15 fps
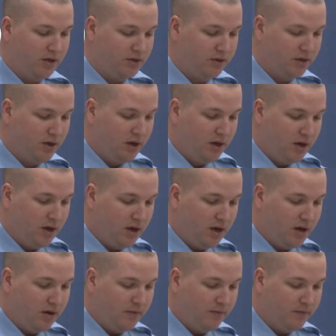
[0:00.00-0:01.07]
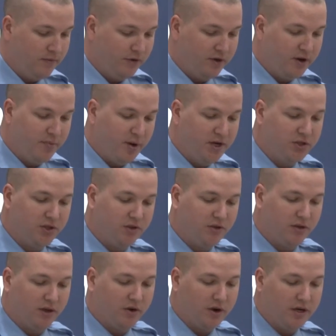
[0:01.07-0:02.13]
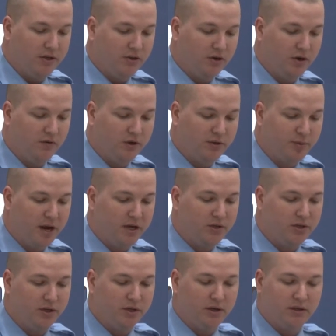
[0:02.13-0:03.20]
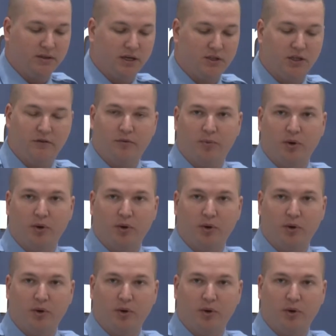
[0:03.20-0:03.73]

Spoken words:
Also receiving awards at the event were Hank Davis of the Georgia State